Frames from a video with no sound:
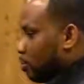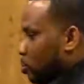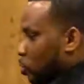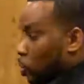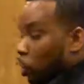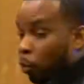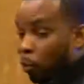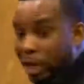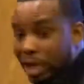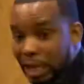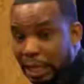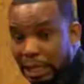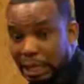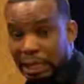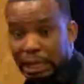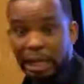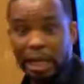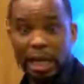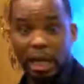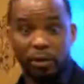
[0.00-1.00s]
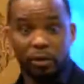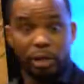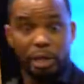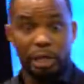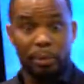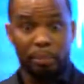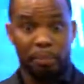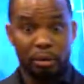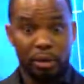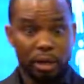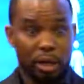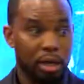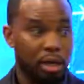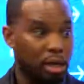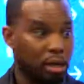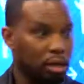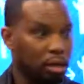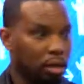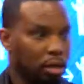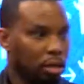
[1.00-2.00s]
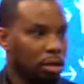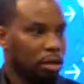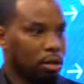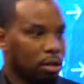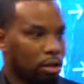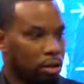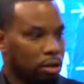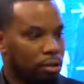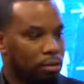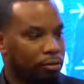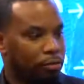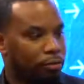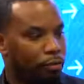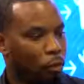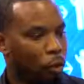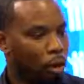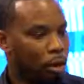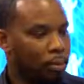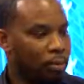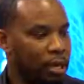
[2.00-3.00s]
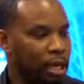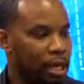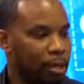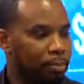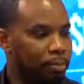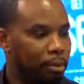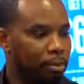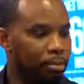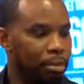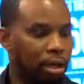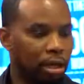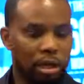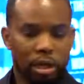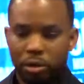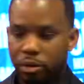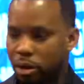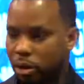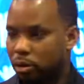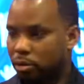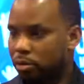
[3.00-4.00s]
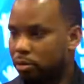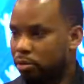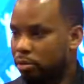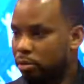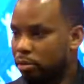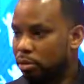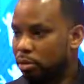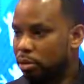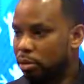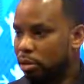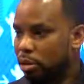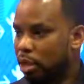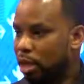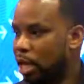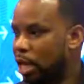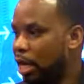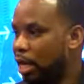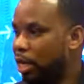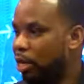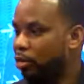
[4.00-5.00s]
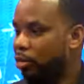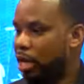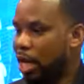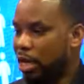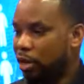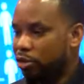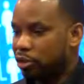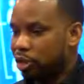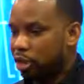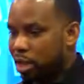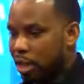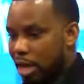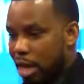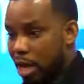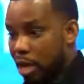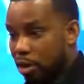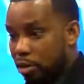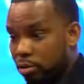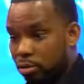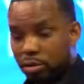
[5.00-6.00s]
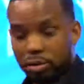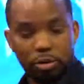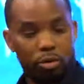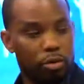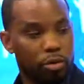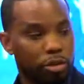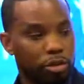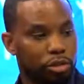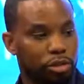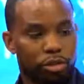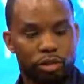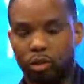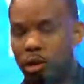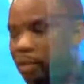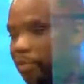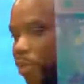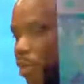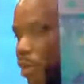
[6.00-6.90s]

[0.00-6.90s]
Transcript: So we could literally put four people below you and it would actually count towards your 12